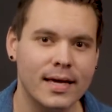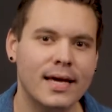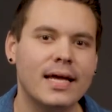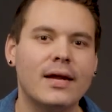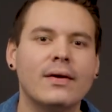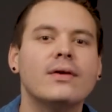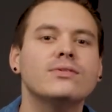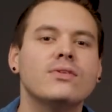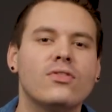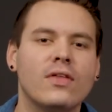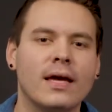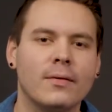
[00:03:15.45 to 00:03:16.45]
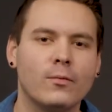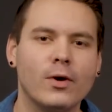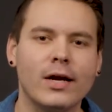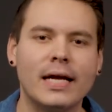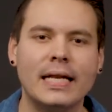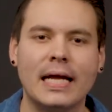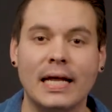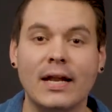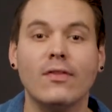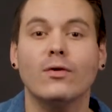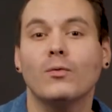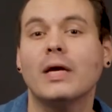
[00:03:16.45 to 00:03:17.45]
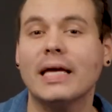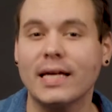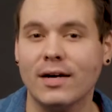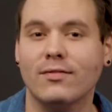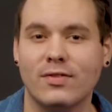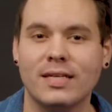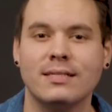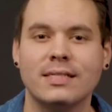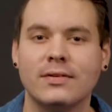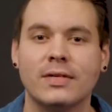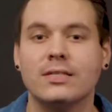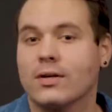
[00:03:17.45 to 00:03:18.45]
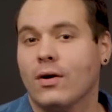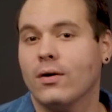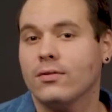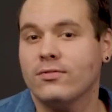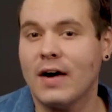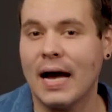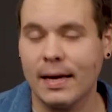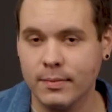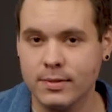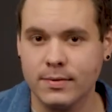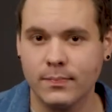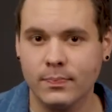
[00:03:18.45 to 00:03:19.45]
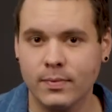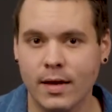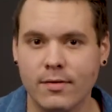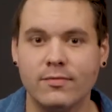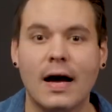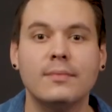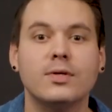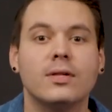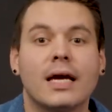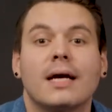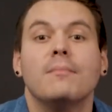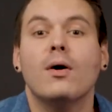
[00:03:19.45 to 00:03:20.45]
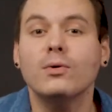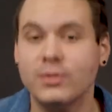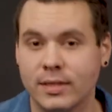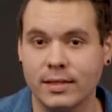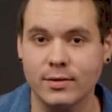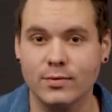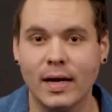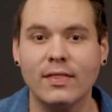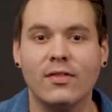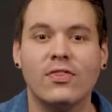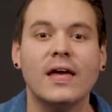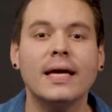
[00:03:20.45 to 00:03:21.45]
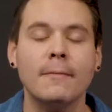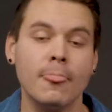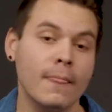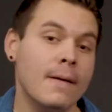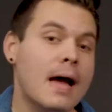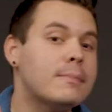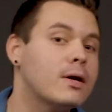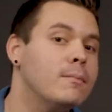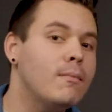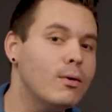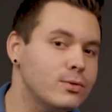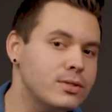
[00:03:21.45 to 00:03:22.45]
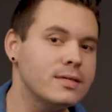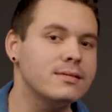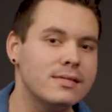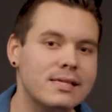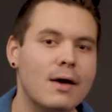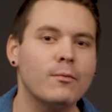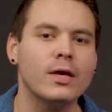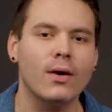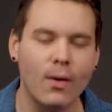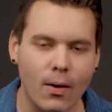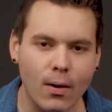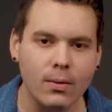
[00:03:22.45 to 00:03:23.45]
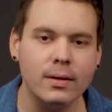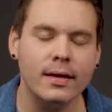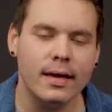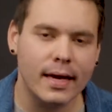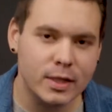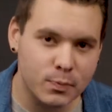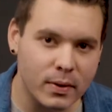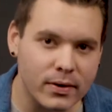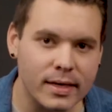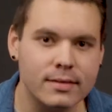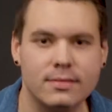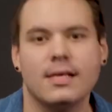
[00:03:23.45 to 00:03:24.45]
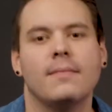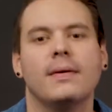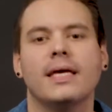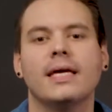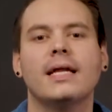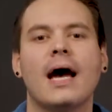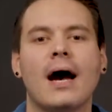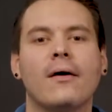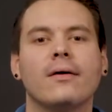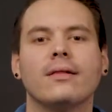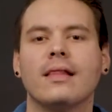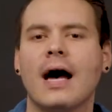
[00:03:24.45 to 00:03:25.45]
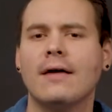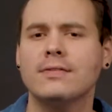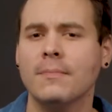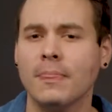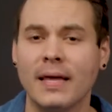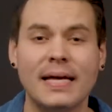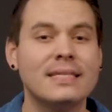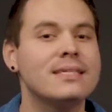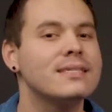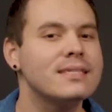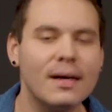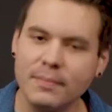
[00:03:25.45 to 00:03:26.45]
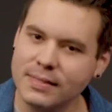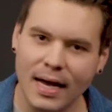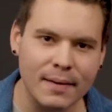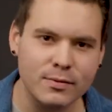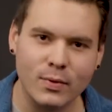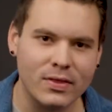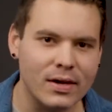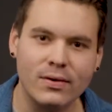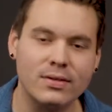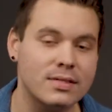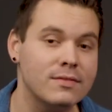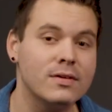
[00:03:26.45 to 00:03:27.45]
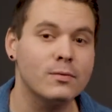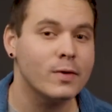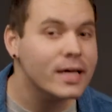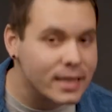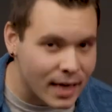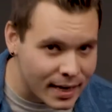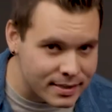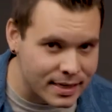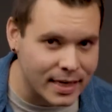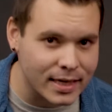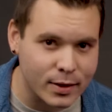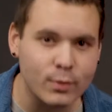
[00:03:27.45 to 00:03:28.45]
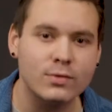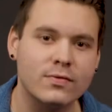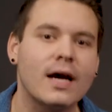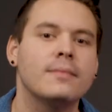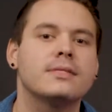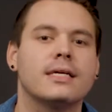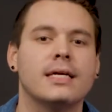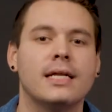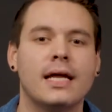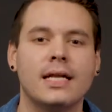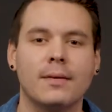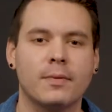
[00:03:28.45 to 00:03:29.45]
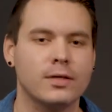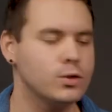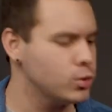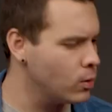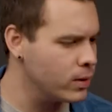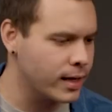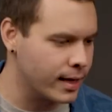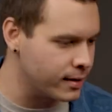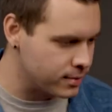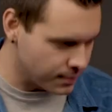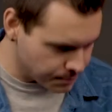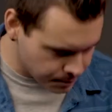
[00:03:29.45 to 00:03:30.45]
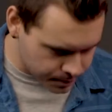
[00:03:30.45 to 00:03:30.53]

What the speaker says: Now, here's the thing. We're in another week of this series called Vibes. Vibes are like emotions, right? And the thing about emotions is that we all experience them in our lives. And sometimes without us even realizing it, those vibes can end up controlling us